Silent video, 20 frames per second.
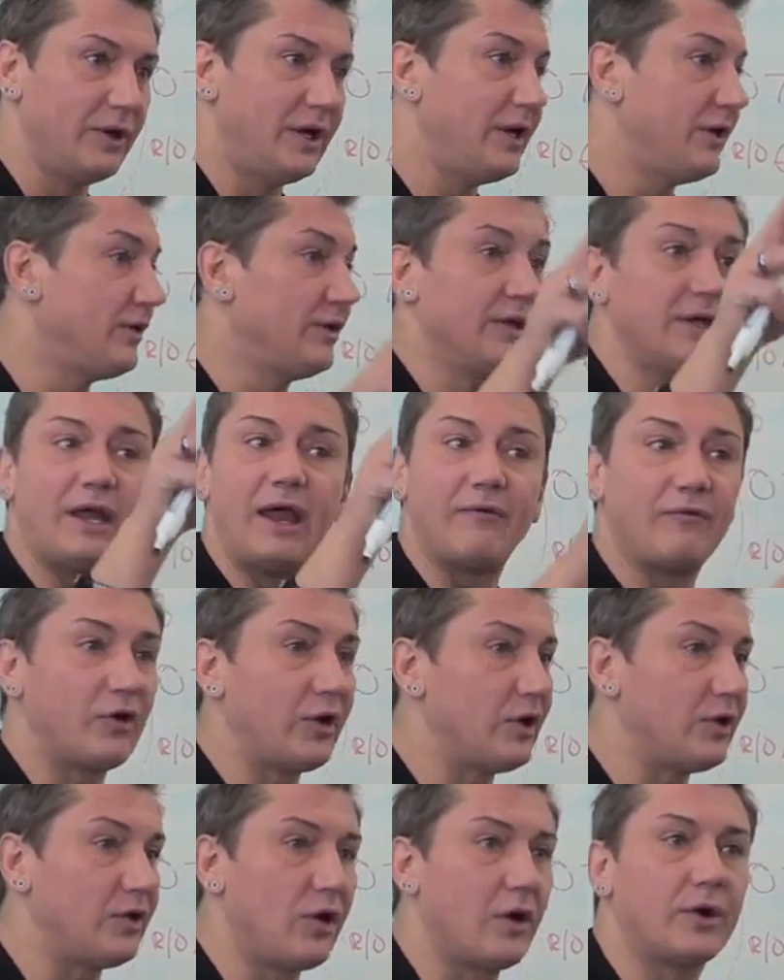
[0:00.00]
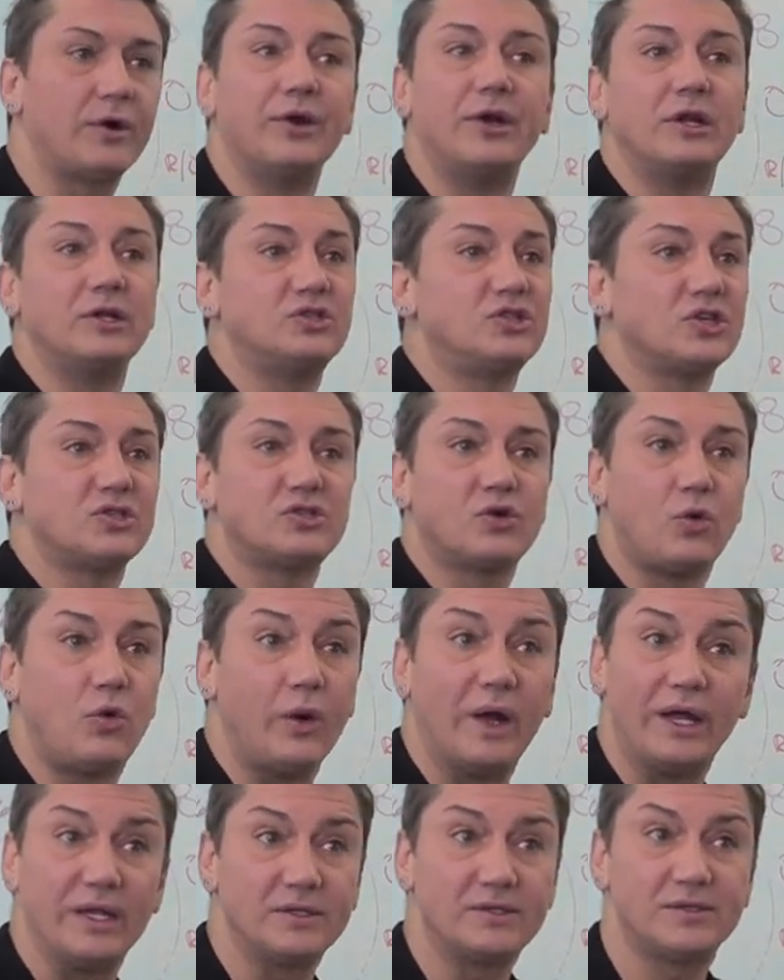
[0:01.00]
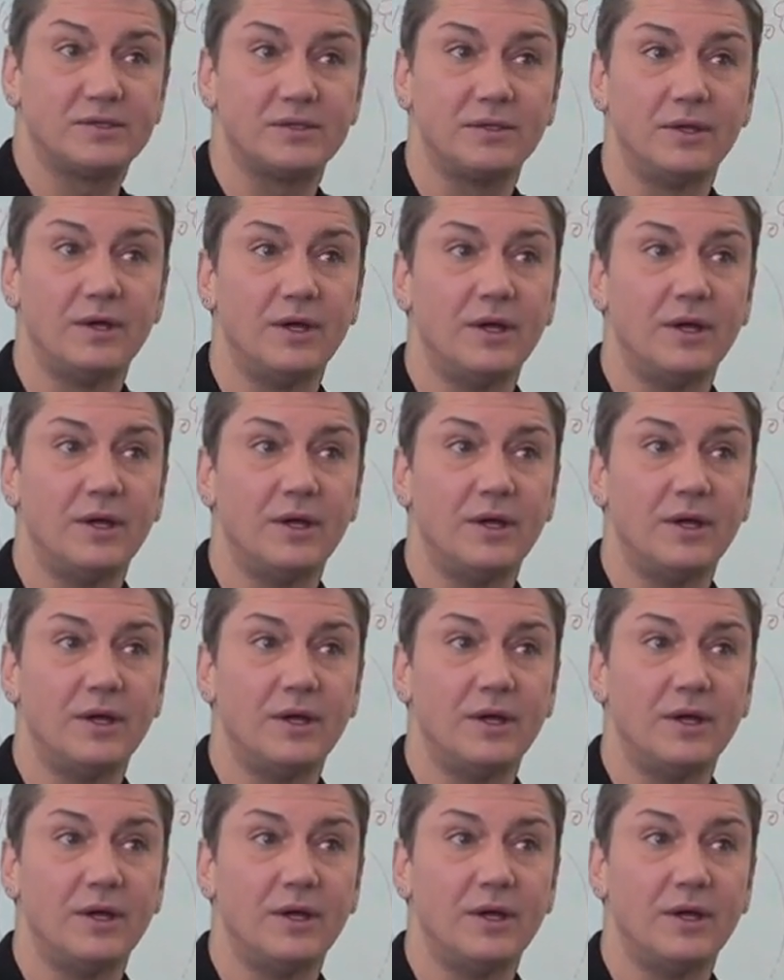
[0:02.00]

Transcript: It'll never get darker and it just quits.